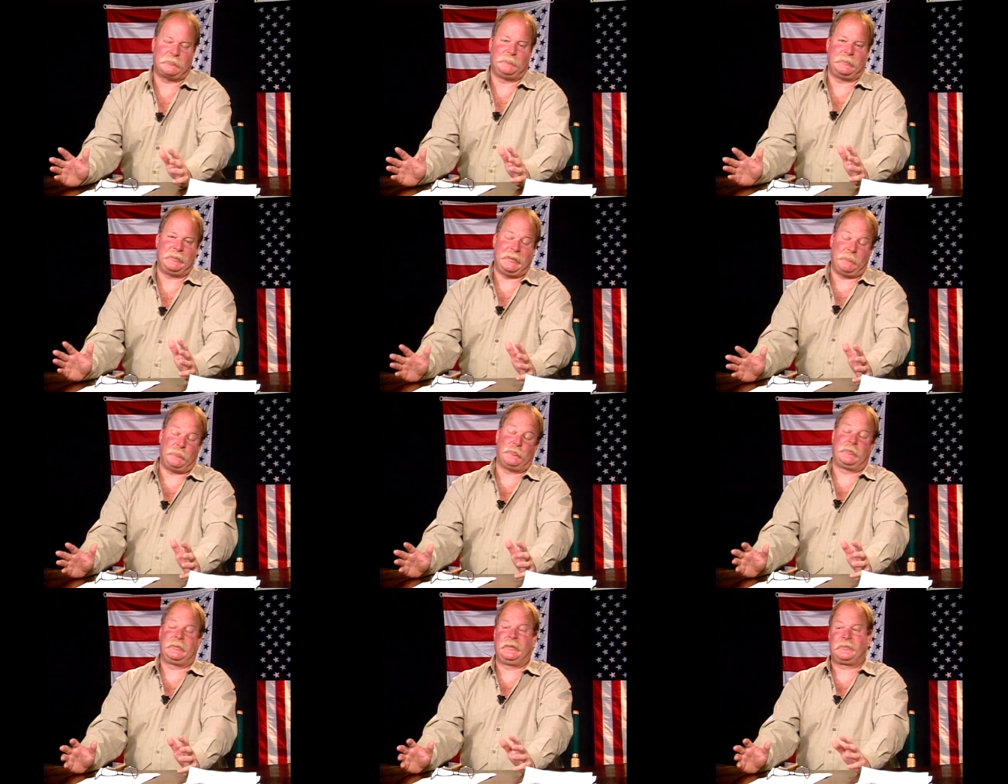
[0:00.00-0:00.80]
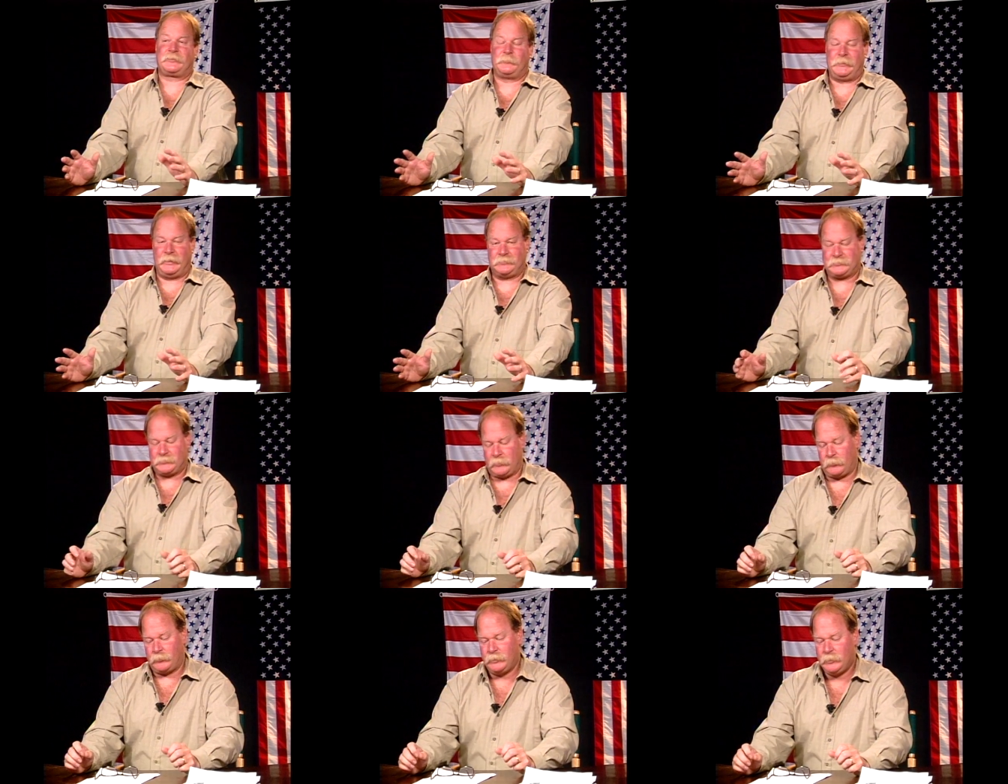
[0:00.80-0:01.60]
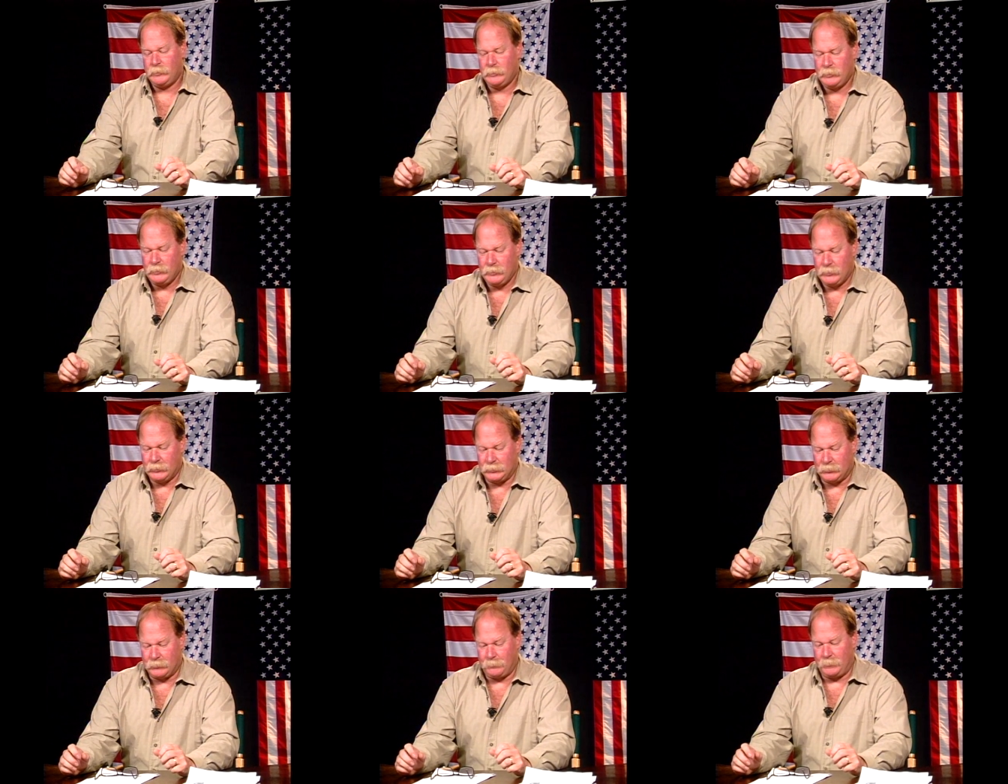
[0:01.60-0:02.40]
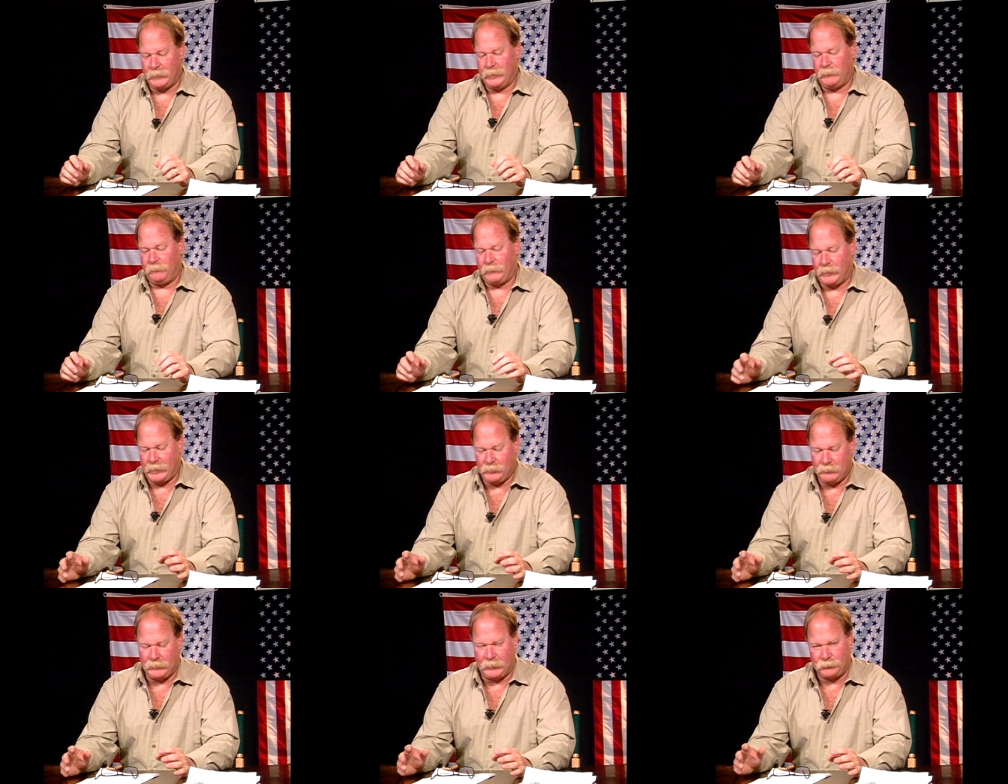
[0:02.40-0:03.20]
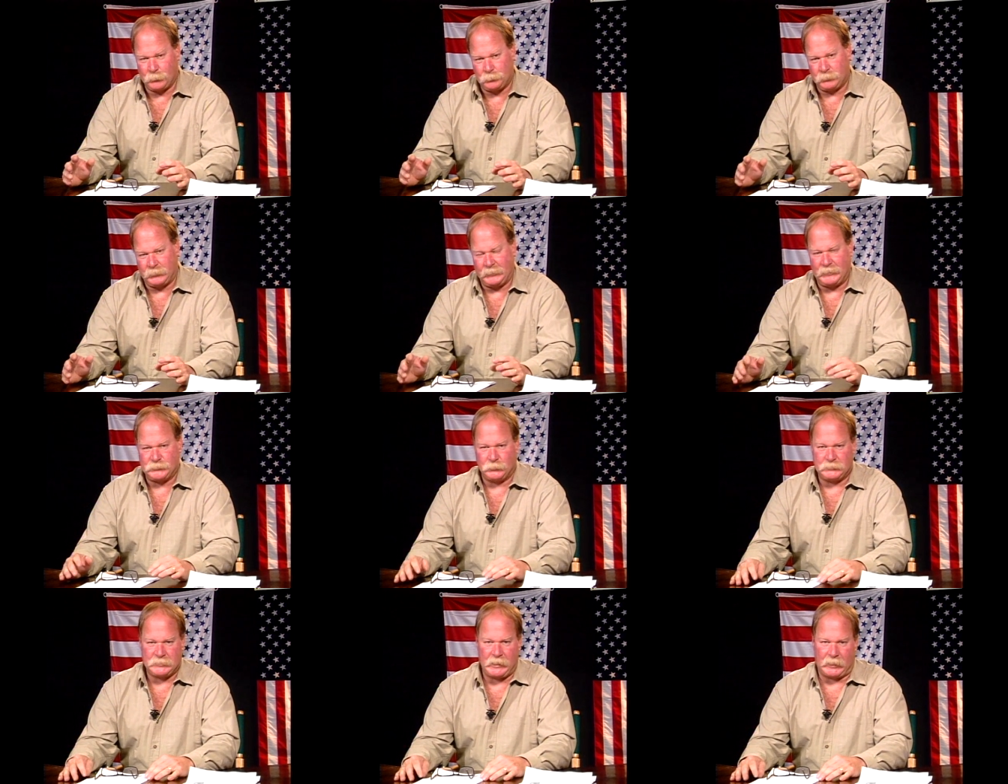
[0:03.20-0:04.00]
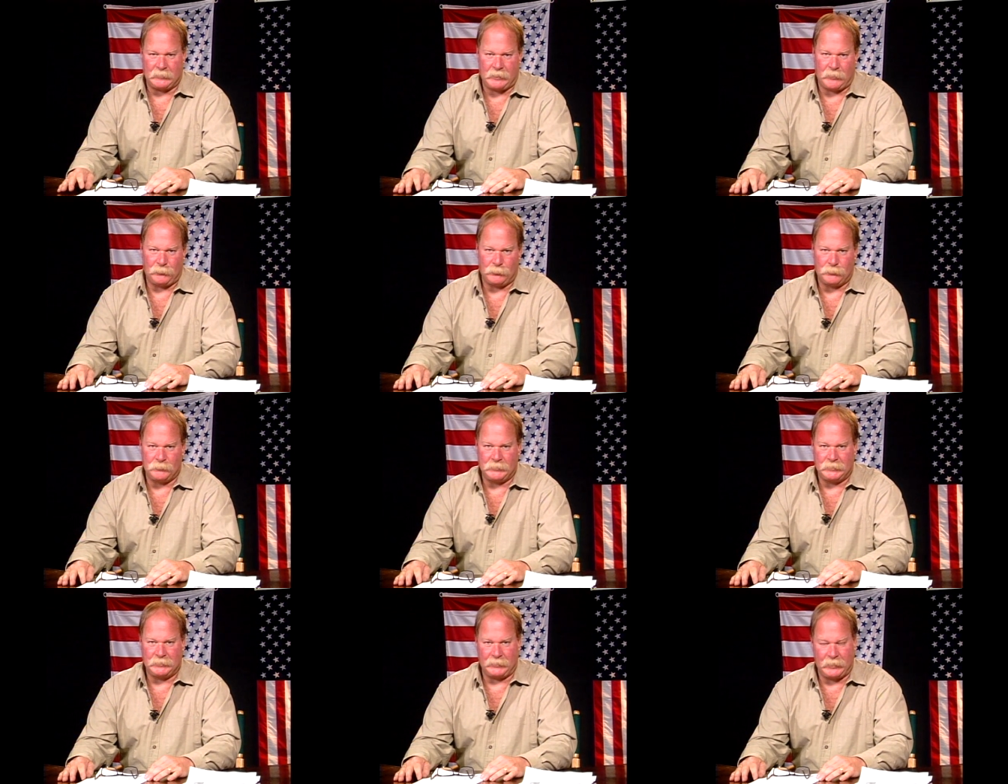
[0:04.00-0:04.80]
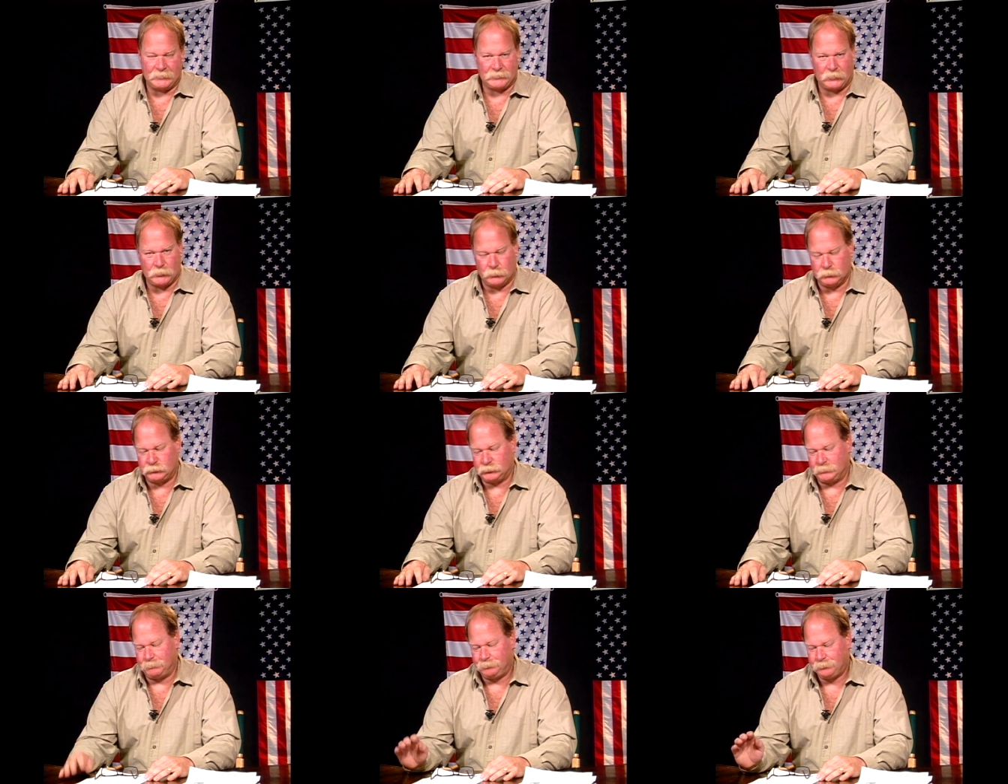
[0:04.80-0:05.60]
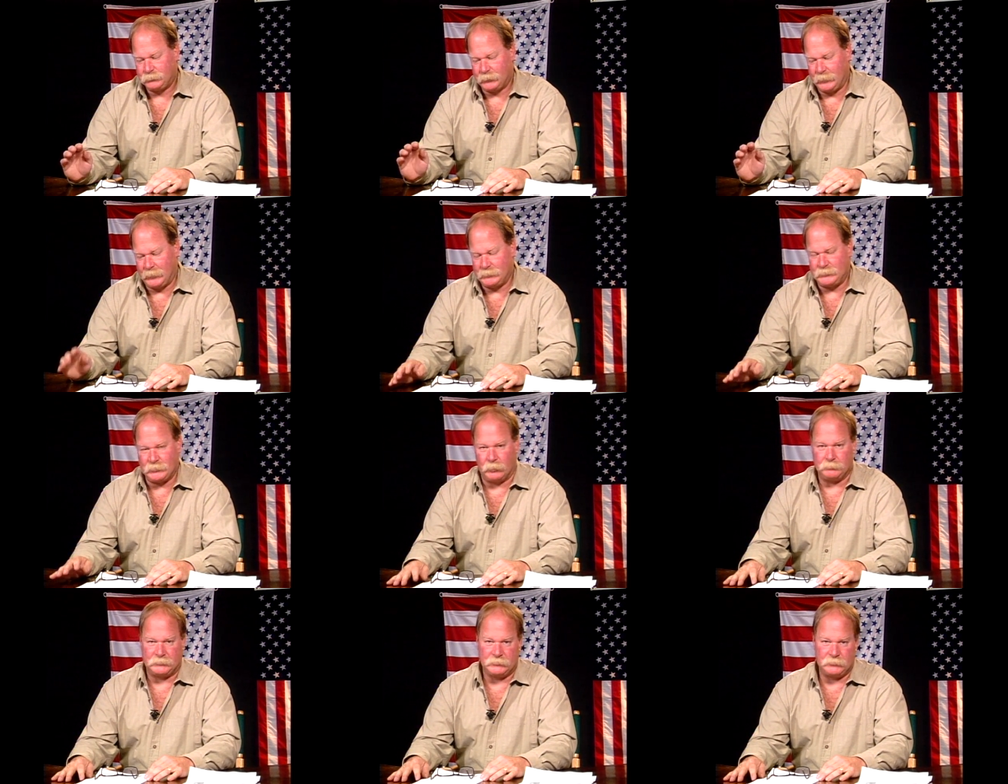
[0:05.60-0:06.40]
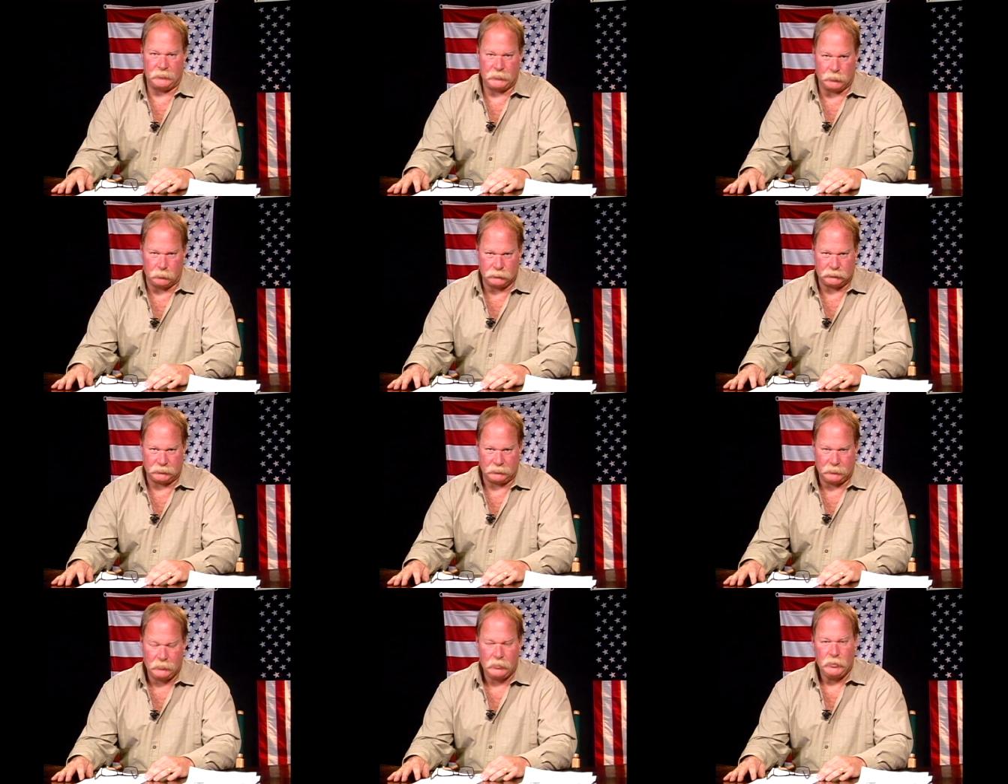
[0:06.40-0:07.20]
Airborne and Command Center, and then that the planes were taken out over the Atlantic Ocean and dumped into the ocean.